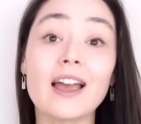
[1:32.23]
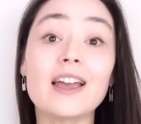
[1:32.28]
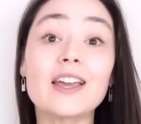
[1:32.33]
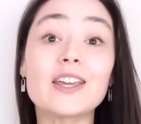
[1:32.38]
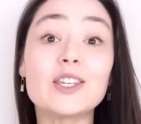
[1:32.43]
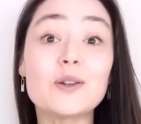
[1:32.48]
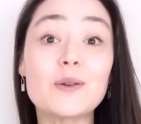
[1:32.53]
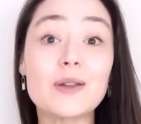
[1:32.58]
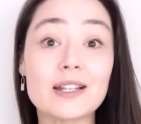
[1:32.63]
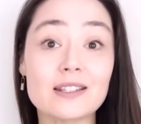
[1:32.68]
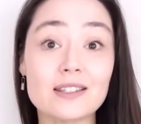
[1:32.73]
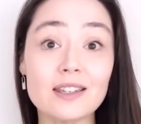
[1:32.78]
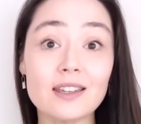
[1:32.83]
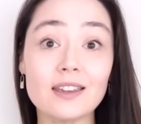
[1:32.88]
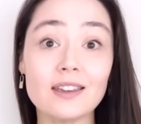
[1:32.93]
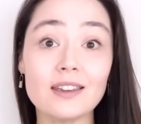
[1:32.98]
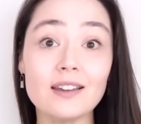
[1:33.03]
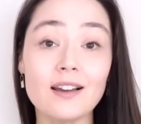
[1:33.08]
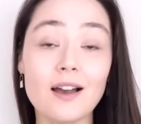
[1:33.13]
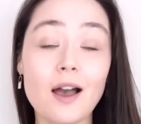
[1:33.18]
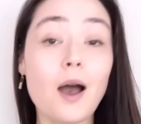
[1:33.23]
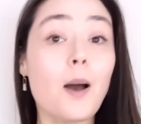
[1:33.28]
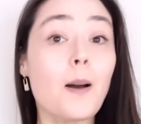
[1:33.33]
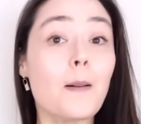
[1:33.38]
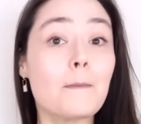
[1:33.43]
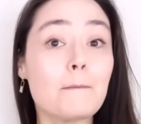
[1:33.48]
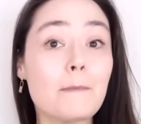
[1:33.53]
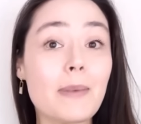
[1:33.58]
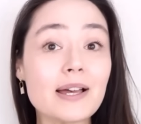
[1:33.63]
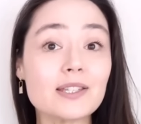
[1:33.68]
You can see
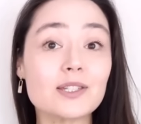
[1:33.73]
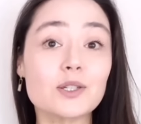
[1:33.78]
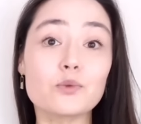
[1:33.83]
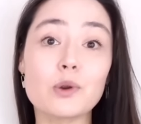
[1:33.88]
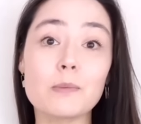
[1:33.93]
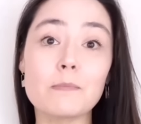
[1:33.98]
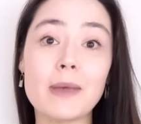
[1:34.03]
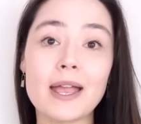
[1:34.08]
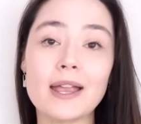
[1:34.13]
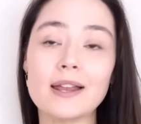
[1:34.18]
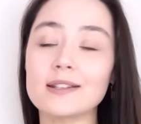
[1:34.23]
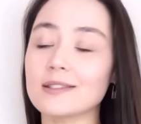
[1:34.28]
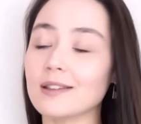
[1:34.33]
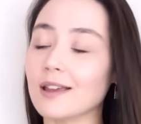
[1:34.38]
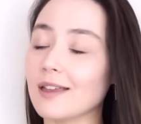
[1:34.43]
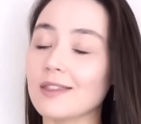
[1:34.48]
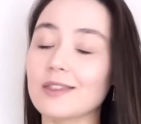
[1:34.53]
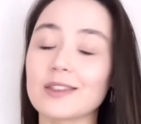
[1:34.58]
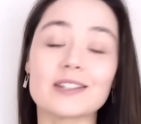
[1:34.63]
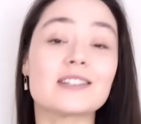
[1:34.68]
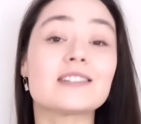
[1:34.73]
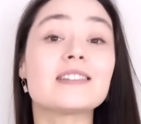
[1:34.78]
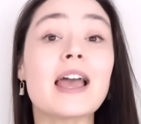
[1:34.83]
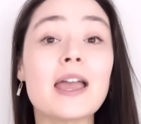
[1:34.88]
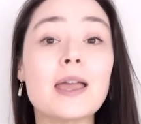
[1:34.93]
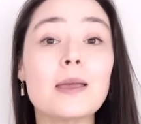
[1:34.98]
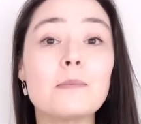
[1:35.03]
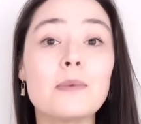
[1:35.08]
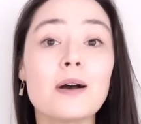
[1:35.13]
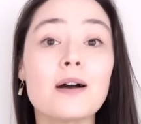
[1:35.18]
must remains the
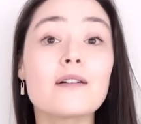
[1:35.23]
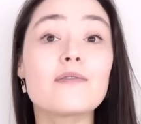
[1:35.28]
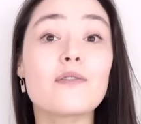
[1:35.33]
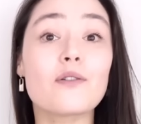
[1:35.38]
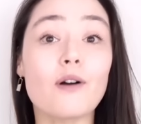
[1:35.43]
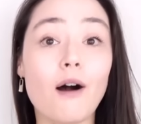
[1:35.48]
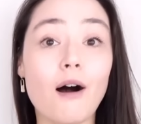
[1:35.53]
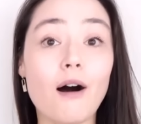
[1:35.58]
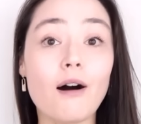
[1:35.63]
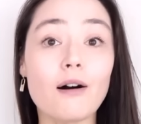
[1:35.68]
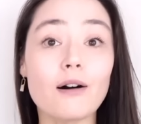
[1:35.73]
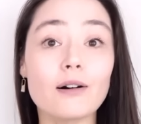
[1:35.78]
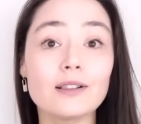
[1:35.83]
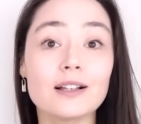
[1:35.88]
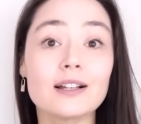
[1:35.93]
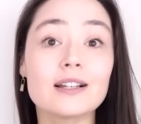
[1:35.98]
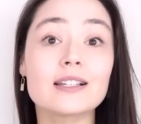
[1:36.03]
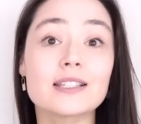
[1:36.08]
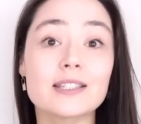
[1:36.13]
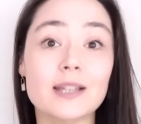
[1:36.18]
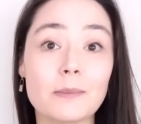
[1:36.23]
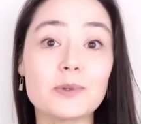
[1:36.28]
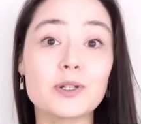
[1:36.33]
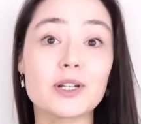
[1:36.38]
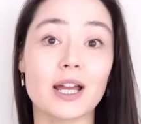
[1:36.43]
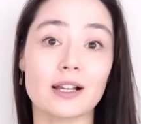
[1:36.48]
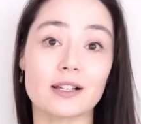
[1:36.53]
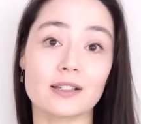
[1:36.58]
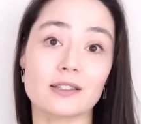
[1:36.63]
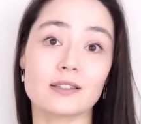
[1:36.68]
same for all
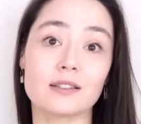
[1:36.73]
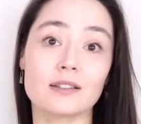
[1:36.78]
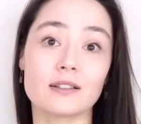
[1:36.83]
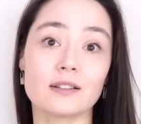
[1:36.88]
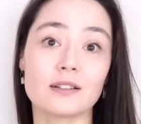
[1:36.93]
subjects.